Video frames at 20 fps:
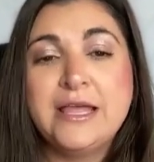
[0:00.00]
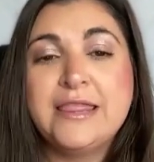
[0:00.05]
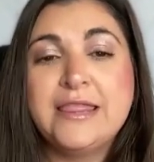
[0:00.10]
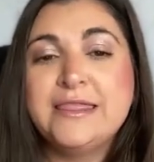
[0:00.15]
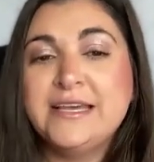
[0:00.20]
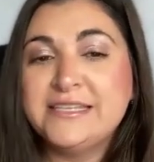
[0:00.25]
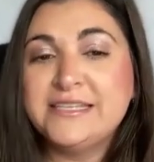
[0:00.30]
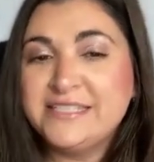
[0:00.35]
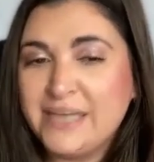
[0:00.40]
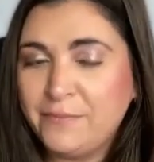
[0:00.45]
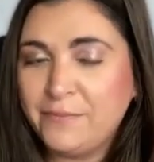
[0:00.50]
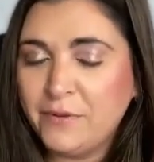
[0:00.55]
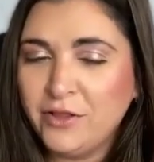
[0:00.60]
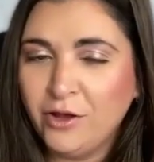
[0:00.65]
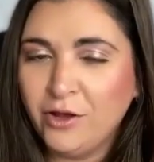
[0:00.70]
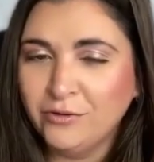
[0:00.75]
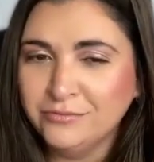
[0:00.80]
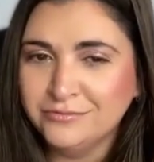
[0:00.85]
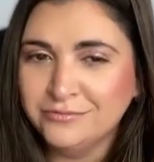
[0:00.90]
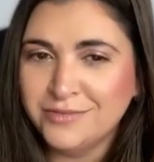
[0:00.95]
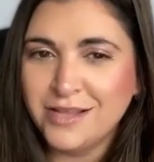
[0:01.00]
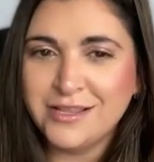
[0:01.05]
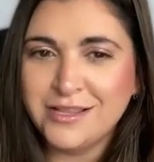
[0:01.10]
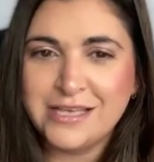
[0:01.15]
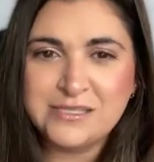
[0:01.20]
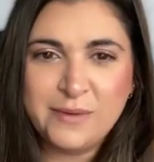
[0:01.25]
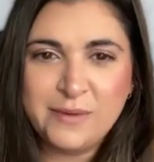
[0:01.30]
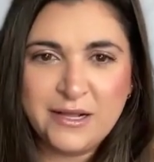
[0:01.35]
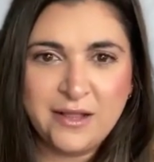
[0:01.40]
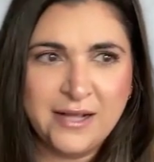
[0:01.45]
This step alone
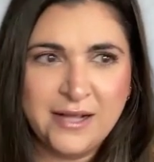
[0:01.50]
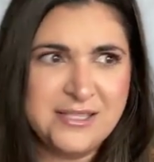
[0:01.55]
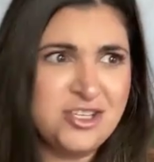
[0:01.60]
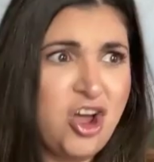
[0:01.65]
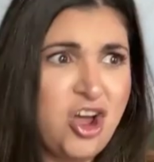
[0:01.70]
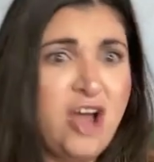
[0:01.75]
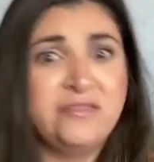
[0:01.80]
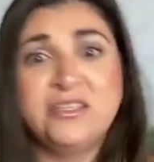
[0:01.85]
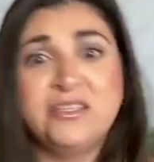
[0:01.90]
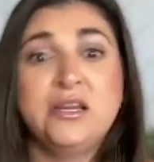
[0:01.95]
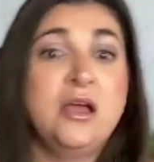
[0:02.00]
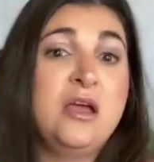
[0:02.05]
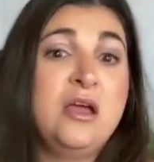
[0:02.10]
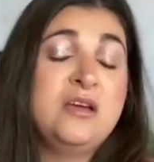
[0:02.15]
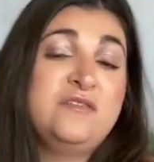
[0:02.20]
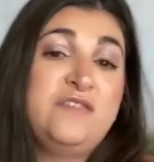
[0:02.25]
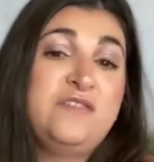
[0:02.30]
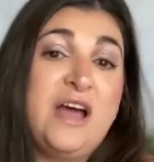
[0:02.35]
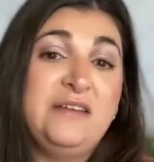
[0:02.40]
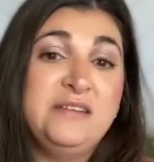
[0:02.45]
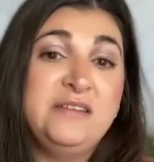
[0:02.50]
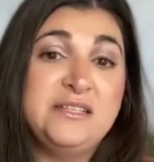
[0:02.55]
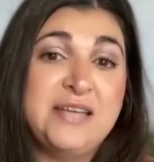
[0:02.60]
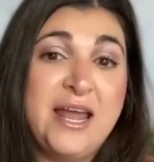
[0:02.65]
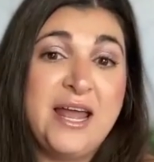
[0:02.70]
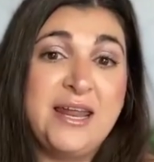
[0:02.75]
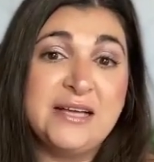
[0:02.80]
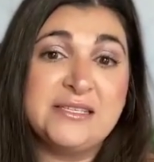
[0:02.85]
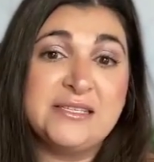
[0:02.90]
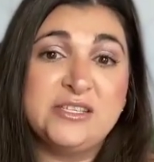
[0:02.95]
allows my clients to often 5 to
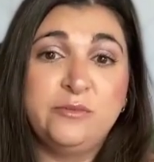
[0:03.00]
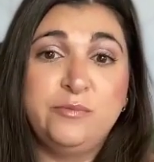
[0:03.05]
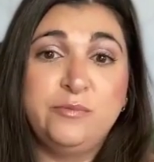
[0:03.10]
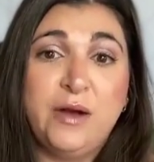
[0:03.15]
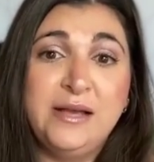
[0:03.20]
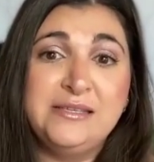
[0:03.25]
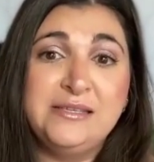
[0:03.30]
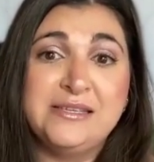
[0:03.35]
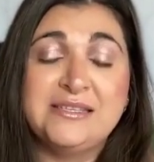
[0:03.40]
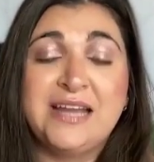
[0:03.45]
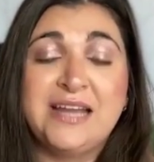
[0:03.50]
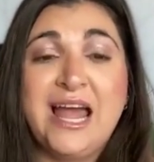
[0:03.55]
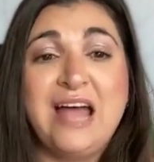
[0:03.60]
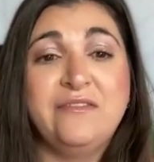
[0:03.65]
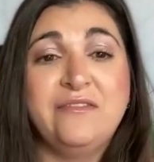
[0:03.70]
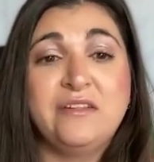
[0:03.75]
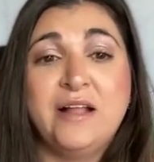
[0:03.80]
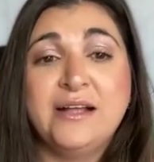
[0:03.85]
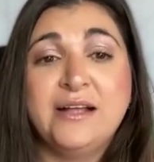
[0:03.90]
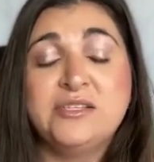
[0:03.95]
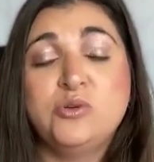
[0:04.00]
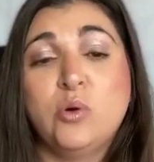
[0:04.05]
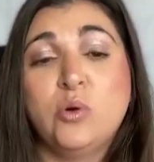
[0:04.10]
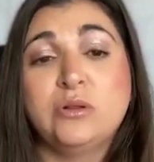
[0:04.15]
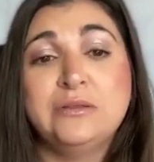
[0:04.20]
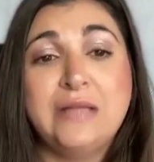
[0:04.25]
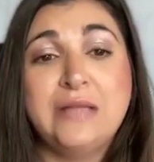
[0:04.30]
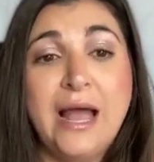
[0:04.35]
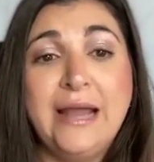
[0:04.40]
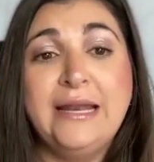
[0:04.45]
10x their prices and have clients who are
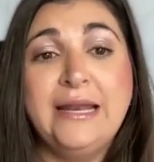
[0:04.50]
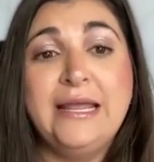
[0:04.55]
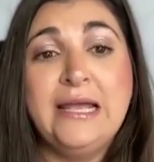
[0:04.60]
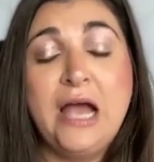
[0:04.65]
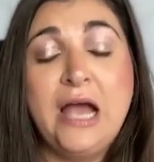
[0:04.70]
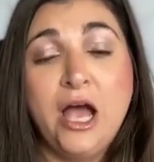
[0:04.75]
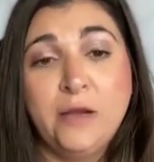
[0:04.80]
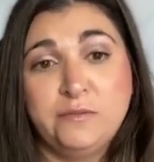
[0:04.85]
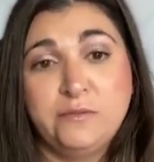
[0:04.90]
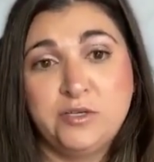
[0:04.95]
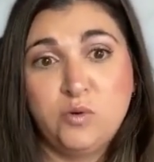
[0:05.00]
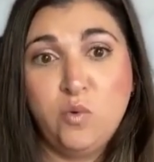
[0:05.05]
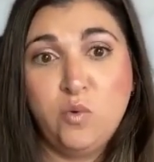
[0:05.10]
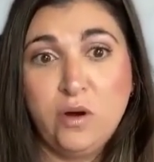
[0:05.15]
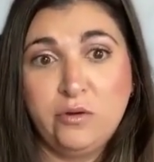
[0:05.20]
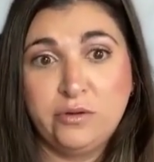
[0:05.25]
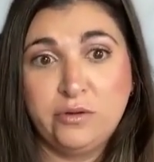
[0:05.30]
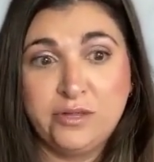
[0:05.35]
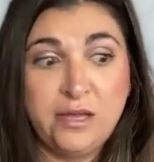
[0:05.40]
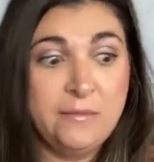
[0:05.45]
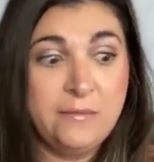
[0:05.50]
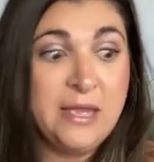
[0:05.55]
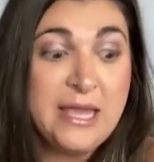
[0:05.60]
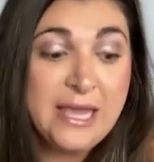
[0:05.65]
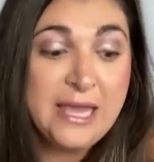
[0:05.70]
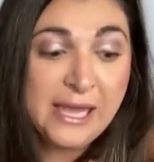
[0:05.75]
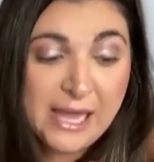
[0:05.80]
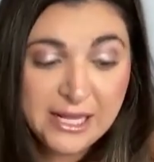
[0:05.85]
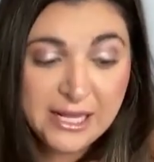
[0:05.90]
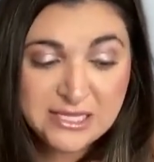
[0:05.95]
lining up to work with them.
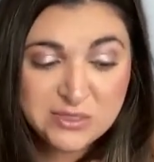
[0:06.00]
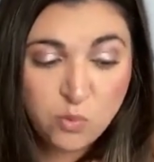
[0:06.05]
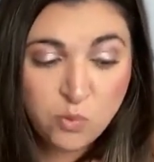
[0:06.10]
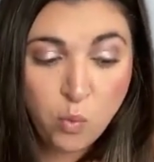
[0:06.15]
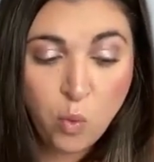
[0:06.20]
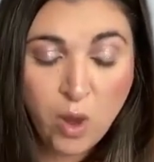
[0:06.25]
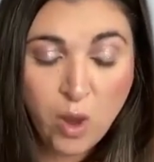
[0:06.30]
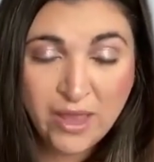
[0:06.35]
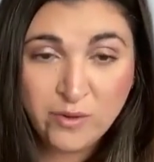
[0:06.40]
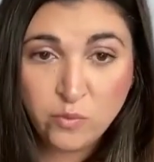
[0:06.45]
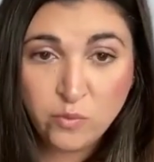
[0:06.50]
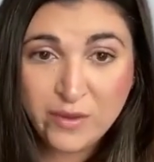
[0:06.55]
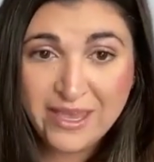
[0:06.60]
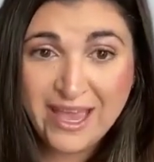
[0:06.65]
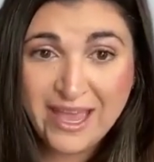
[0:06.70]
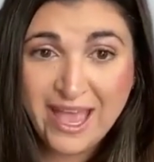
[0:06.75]
It's when we